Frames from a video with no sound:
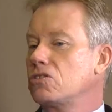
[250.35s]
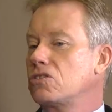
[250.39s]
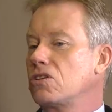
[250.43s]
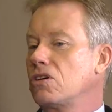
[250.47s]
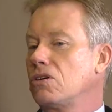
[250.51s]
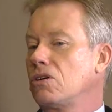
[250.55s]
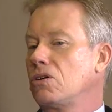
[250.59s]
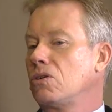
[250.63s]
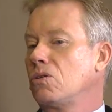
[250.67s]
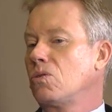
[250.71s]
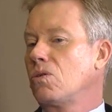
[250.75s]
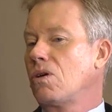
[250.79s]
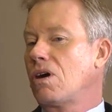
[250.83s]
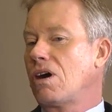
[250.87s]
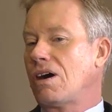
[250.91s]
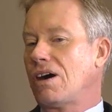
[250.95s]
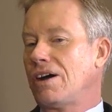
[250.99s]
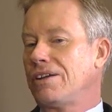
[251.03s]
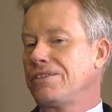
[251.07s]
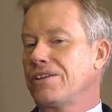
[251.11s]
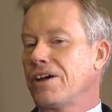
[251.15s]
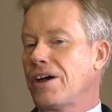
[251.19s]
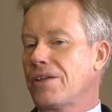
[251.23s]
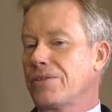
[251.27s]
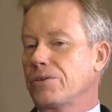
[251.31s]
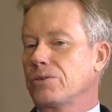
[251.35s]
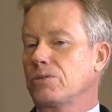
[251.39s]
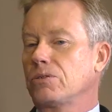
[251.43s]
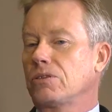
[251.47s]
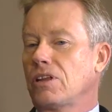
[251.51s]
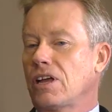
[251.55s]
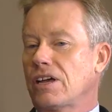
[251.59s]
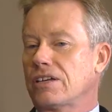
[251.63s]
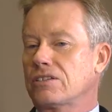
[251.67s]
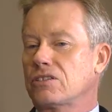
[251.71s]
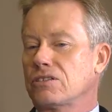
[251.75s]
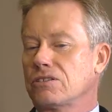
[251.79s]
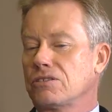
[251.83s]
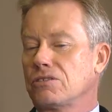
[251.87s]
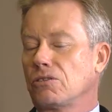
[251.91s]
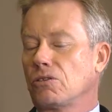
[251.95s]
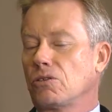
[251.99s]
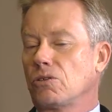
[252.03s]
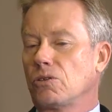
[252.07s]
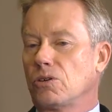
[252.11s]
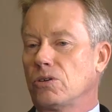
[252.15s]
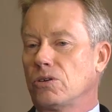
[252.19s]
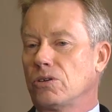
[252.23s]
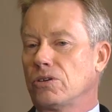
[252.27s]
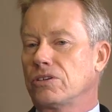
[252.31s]
So another lesson
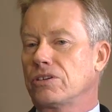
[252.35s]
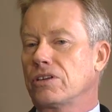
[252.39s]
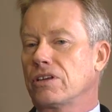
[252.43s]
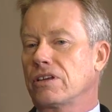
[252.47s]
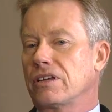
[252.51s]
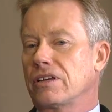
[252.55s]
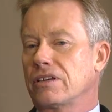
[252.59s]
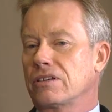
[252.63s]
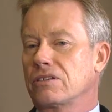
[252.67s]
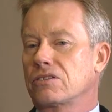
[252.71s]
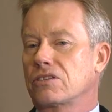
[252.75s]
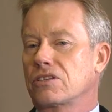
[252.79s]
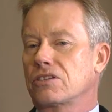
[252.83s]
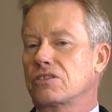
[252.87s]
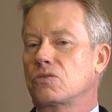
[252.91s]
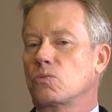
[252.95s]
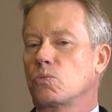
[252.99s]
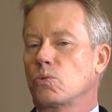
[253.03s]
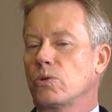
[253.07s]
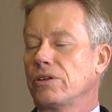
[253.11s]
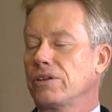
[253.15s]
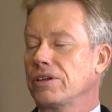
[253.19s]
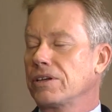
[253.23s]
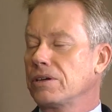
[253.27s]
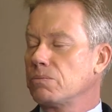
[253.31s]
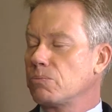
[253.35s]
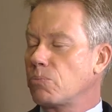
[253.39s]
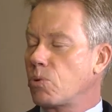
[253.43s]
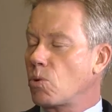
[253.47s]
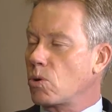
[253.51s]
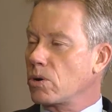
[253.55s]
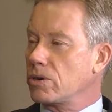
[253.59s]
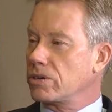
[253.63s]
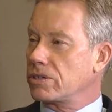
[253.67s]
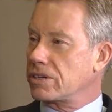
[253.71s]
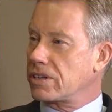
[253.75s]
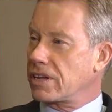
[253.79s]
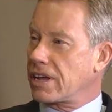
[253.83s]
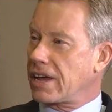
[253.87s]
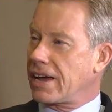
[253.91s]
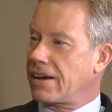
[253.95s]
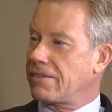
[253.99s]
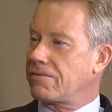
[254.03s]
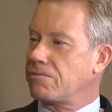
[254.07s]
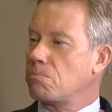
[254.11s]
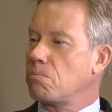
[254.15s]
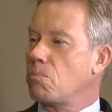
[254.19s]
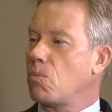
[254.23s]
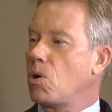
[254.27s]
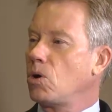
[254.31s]
learned is it's really important to
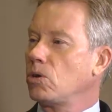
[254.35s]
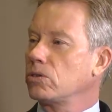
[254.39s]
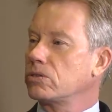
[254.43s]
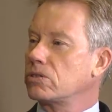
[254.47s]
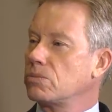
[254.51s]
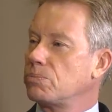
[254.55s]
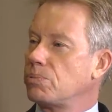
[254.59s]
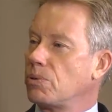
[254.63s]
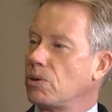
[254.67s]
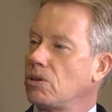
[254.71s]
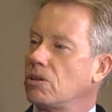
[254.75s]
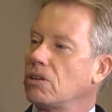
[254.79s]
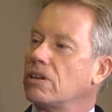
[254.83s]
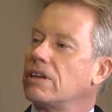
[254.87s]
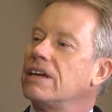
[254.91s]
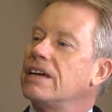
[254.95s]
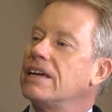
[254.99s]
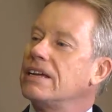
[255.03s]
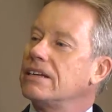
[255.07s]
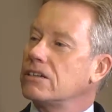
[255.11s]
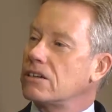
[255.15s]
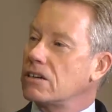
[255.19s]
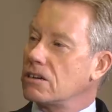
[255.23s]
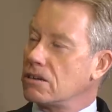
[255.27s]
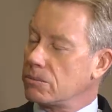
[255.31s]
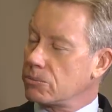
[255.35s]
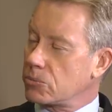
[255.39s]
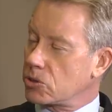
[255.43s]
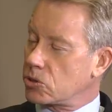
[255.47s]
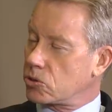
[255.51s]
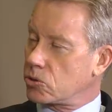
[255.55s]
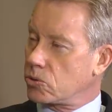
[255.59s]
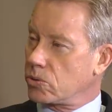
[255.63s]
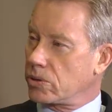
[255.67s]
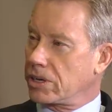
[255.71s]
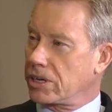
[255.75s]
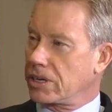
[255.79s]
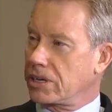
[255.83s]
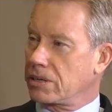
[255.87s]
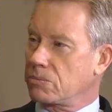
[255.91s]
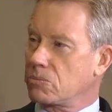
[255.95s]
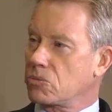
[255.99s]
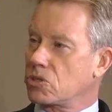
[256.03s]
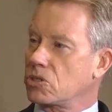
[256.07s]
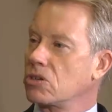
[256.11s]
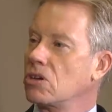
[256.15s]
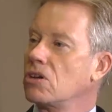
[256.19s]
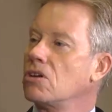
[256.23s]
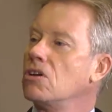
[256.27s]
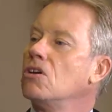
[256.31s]
have multiple income
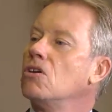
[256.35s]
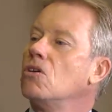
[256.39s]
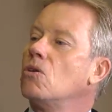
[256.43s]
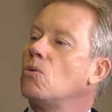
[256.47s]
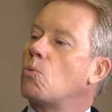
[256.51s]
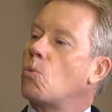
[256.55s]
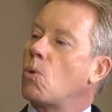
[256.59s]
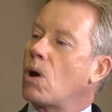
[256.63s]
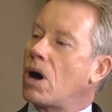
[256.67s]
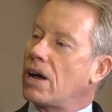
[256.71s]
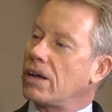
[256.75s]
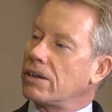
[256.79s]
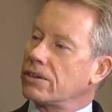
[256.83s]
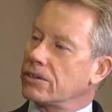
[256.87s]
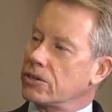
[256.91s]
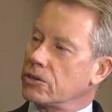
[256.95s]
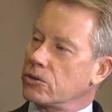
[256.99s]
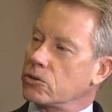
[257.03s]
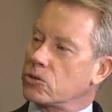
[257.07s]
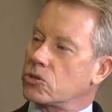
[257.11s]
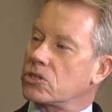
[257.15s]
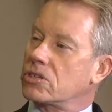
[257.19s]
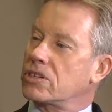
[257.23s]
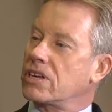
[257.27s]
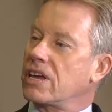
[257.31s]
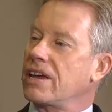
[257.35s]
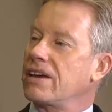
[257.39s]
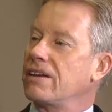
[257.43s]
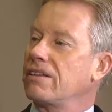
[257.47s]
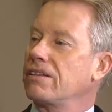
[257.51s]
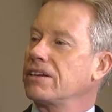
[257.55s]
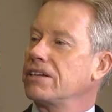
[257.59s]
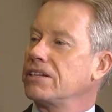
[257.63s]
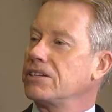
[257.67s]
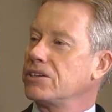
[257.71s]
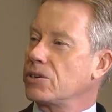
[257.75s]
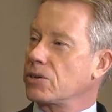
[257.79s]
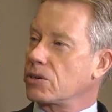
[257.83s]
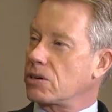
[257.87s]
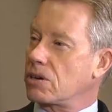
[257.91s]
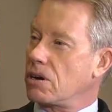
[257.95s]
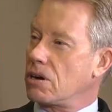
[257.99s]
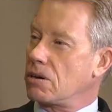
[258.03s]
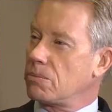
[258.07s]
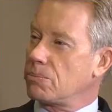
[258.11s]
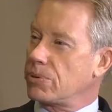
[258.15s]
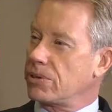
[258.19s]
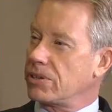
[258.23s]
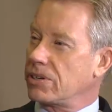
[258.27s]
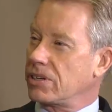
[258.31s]
streams while you're scaling your
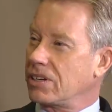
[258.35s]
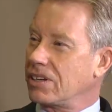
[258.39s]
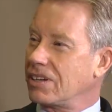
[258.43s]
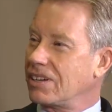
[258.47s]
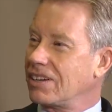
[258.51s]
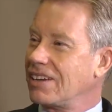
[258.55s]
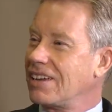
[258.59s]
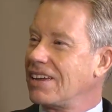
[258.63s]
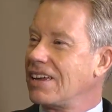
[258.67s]
company.